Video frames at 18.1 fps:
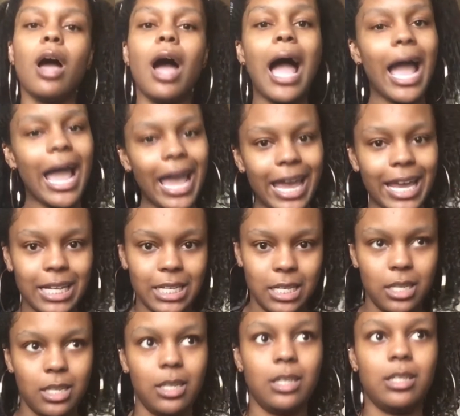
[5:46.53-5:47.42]
I hate
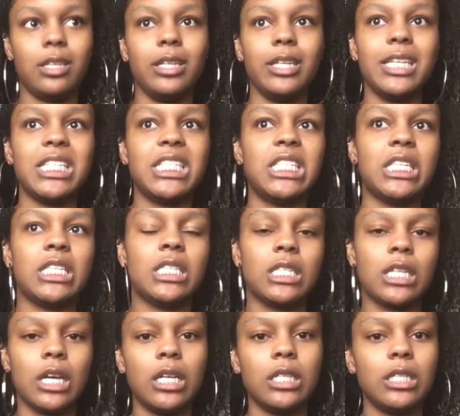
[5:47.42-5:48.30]
tea. Tea is
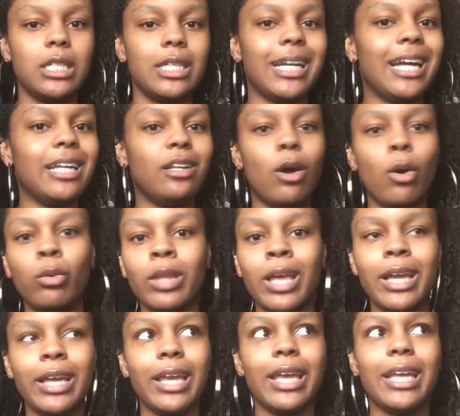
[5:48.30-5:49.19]
disgusting. I don't
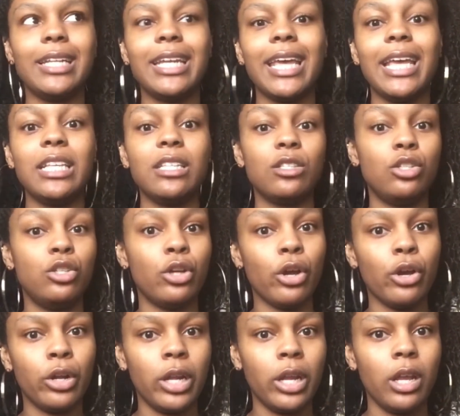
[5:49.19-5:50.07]
like it. It tastes
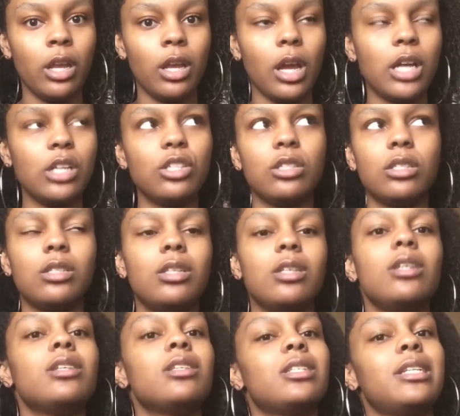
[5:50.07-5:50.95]
dirty.
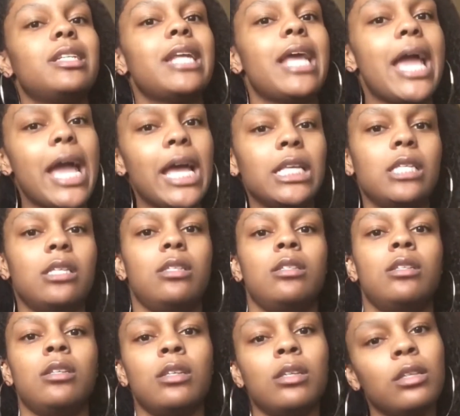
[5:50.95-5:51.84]
Tea is
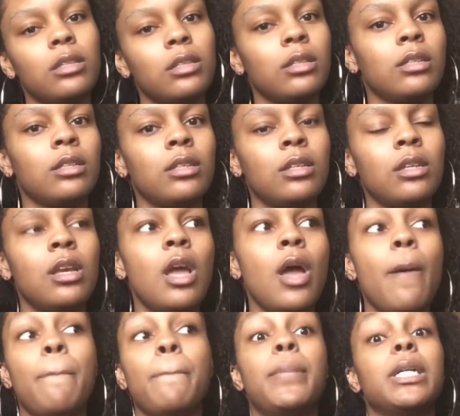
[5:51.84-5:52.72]
nasty.
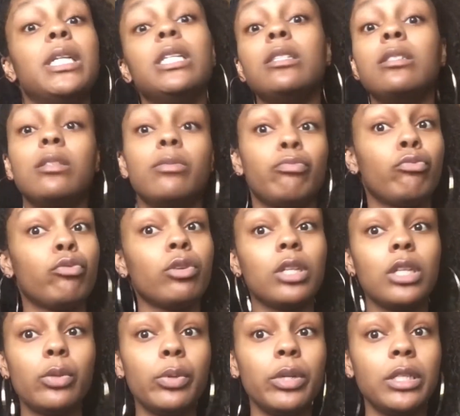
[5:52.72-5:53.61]
But it's
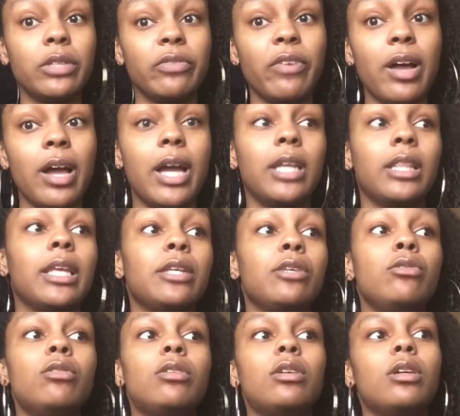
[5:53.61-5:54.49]
really quick to find. Like,
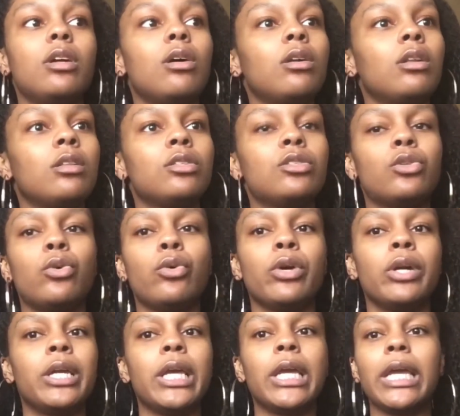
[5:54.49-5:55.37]
you can go to the store
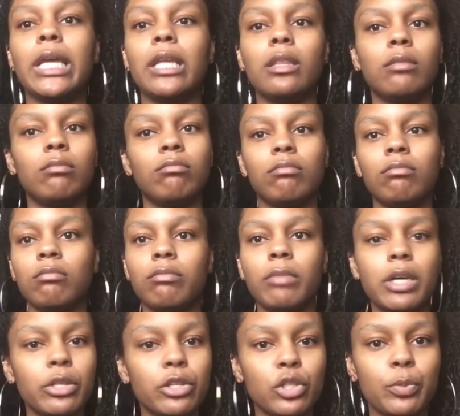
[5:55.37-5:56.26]
and get
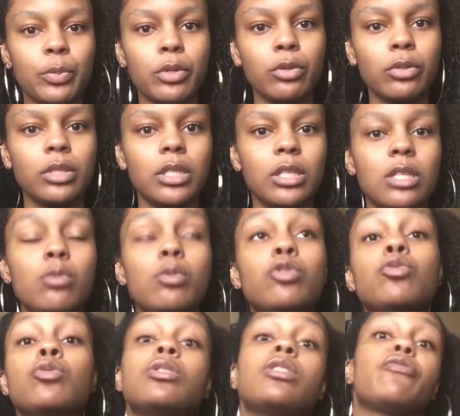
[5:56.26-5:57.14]
Mother's Milk Tea,
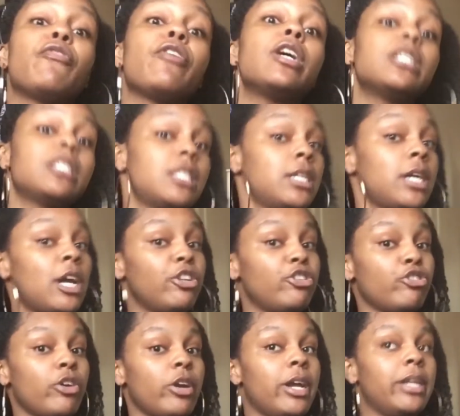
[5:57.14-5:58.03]
which was the first thing I
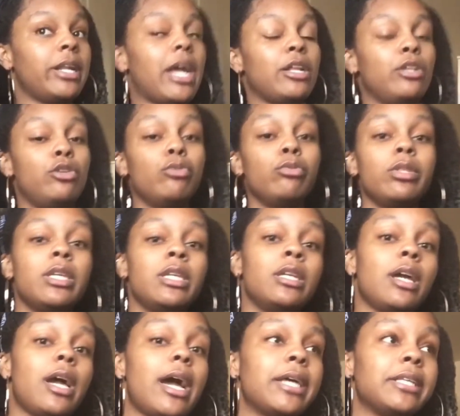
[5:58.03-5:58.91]
tried. I do
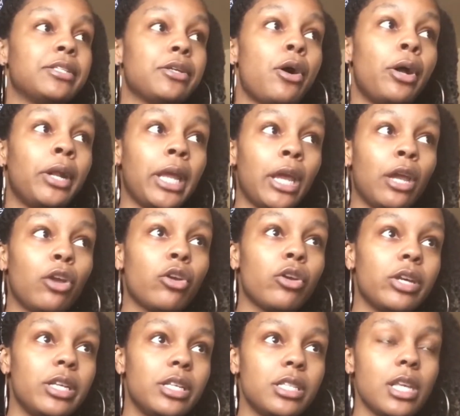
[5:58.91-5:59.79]
think I saw an
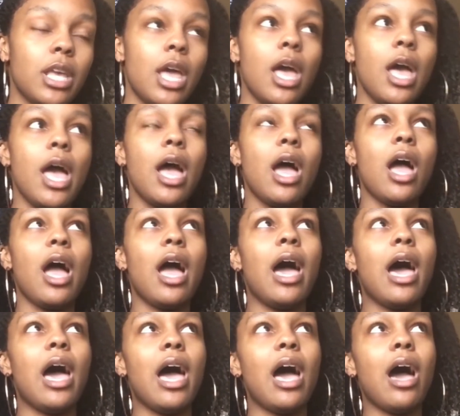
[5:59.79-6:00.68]
increase.
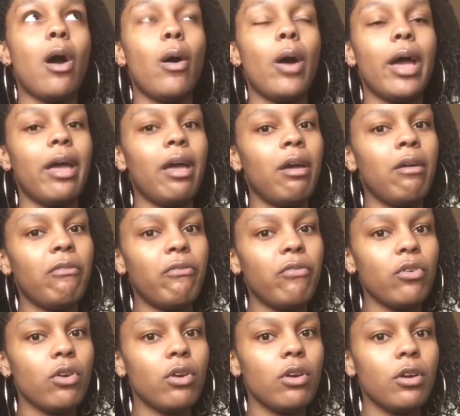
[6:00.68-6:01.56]

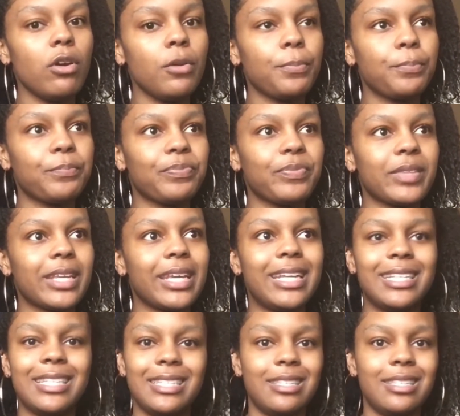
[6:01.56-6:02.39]
However, it's